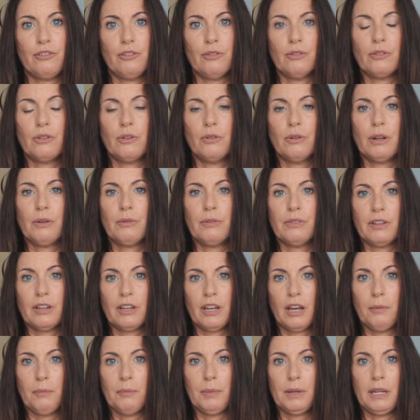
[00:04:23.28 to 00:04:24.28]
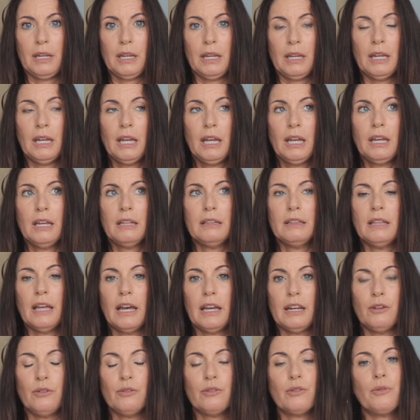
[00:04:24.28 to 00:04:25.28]
you're going with a company
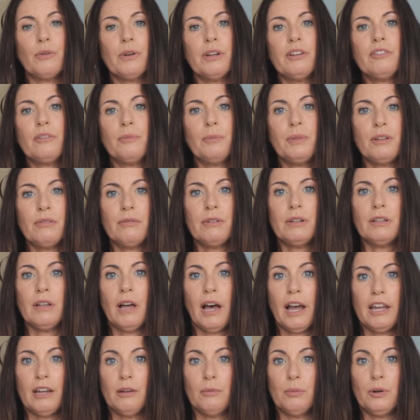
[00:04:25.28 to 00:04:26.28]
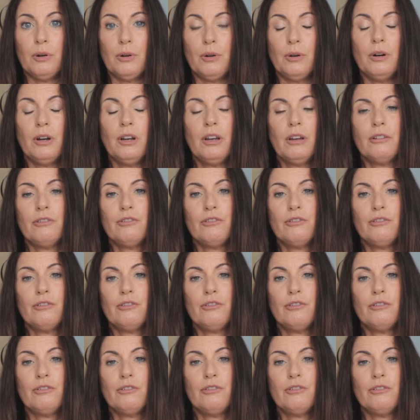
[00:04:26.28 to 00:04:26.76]
that is going to be reliable